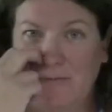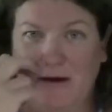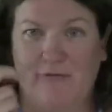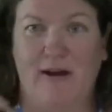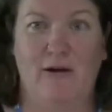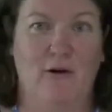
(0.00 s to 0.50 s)

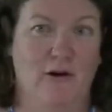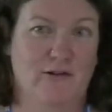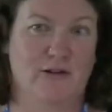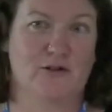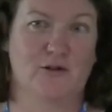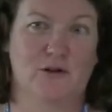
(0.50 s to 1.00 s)
but where you
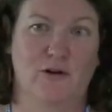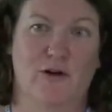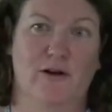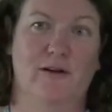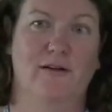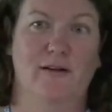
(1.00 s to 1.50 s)
also should
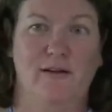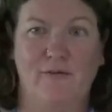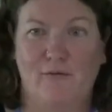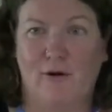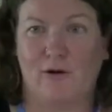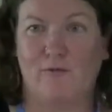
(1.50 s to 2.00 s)
learn
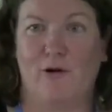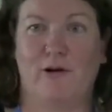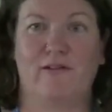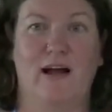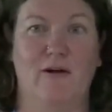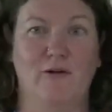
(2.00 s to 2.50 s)
what
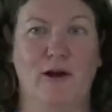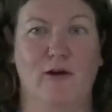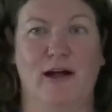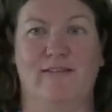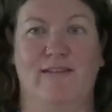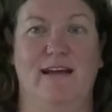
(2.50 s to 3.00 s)
works, how do you
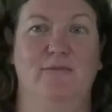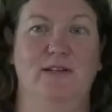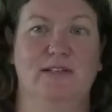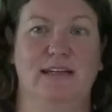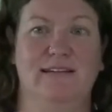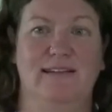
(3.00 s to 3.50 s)

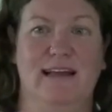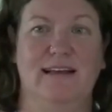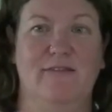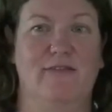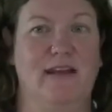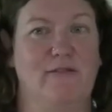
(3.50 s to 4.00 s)
establish
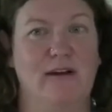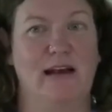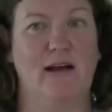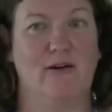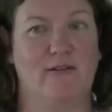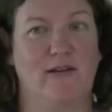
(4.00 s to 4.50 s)
incentives that
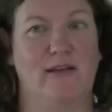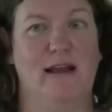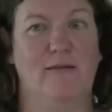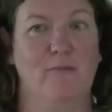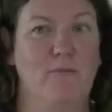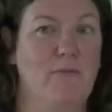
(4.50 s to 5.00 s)
really also then